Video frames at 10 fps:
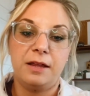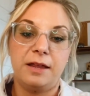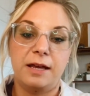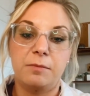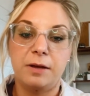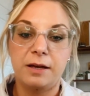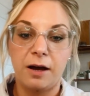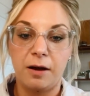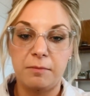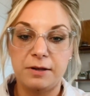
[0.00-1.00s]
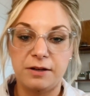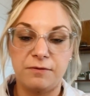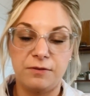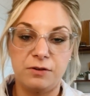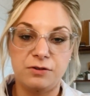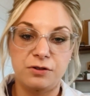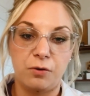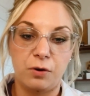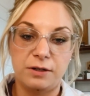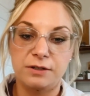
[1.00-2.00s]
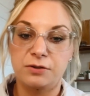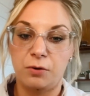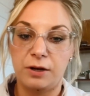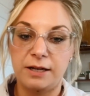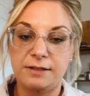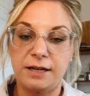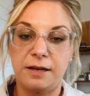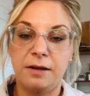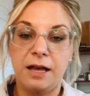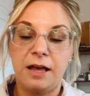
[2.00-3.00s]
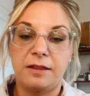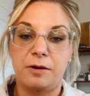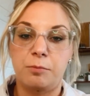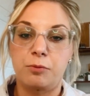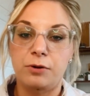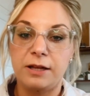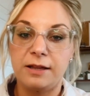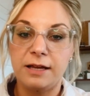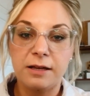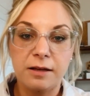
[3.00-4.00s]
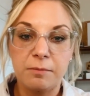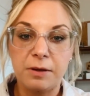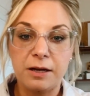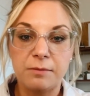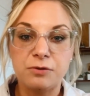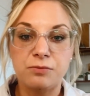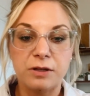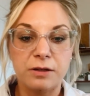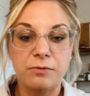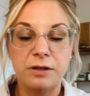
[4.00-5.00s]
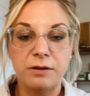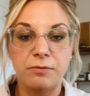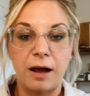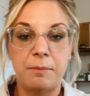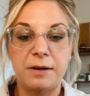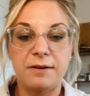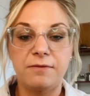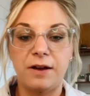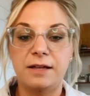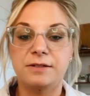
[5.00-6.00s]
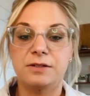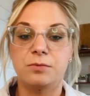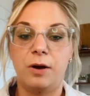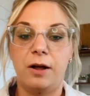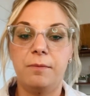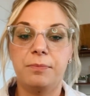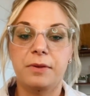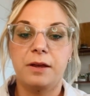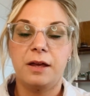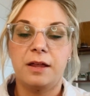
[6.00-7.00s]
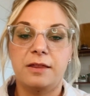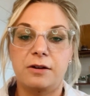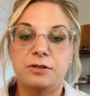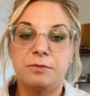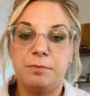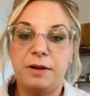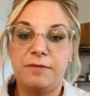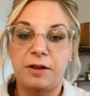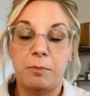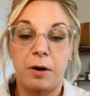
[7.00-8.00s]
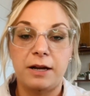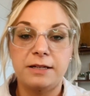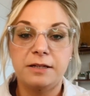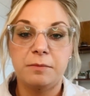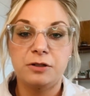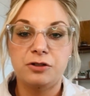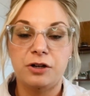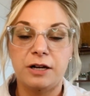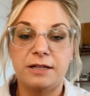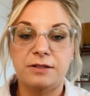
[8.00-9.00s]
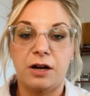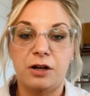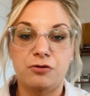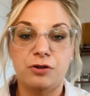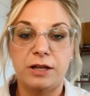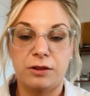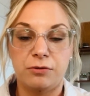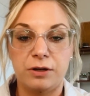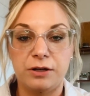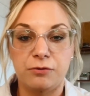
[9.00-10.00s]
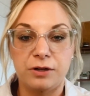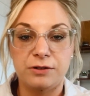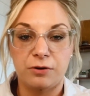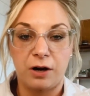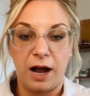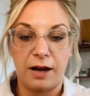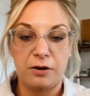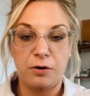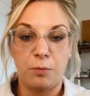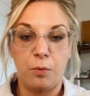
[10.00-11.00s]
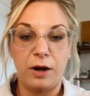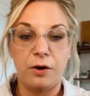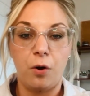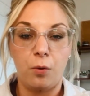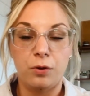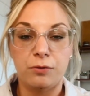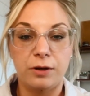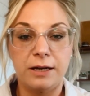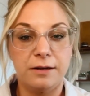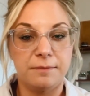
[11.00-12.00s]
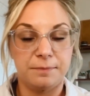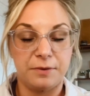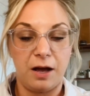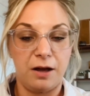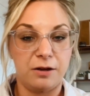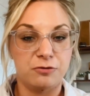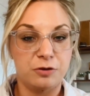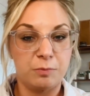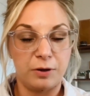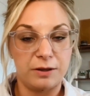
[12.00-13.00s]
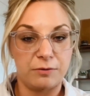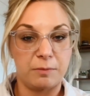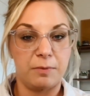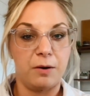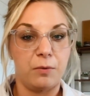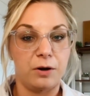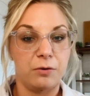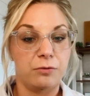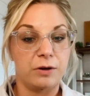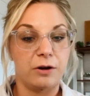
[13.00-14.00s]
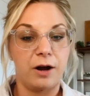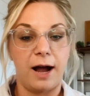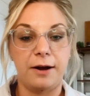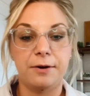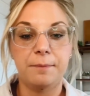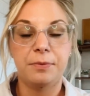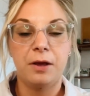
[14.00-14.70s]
They can become confused or disoriented. Their breathing becomes really rapid and fast as well. If their body temperature is 103 degrees or higher, 103, not 100.3, but 103 or higher,